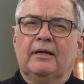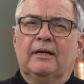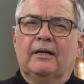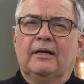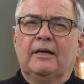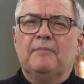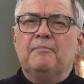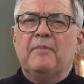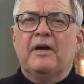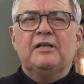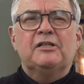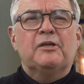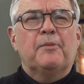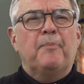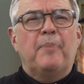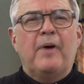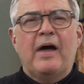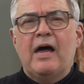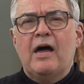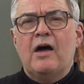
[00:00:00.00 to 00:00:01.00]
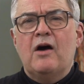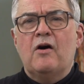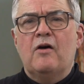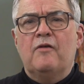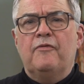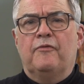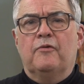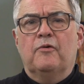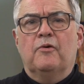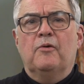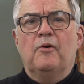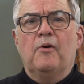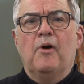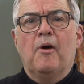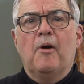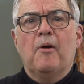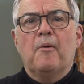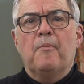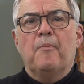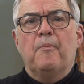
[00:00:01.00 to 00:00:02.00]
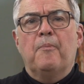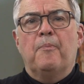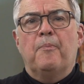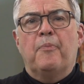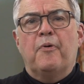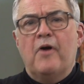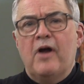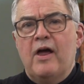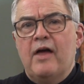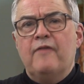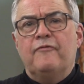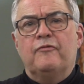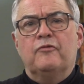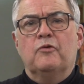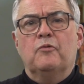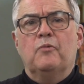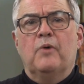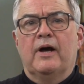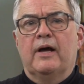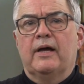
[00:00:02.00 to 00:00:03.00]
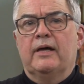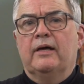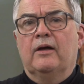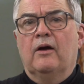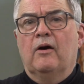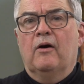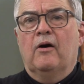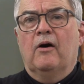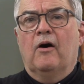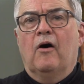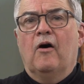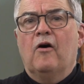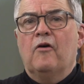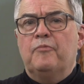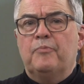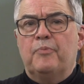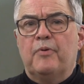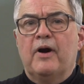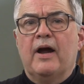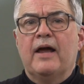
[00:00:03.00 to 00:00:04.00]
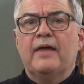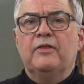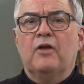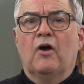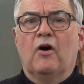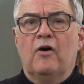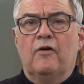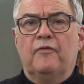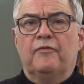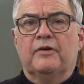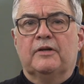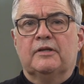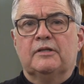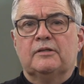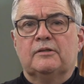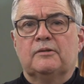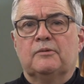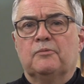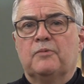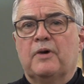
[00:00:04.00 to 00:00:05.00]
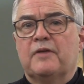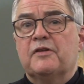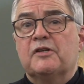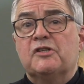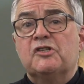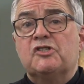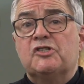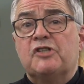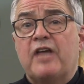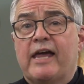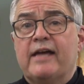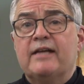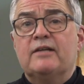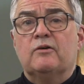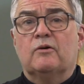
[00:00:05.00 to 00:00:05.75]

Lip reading: it makes a powerful, prayerful way of praying the office, whether said